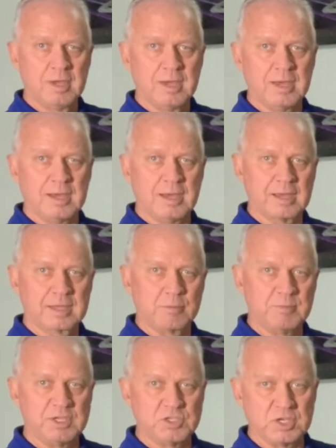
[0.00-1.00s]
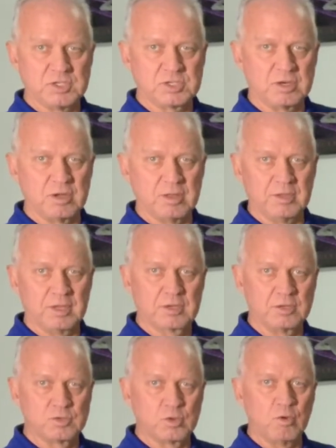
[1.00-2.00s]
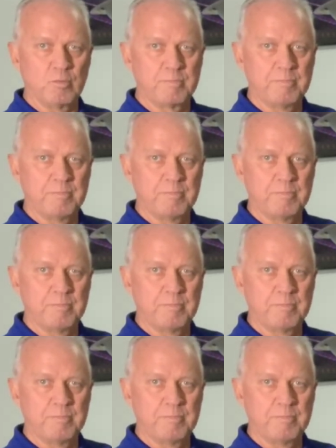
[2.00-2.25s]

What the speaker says: can be adjusted on the control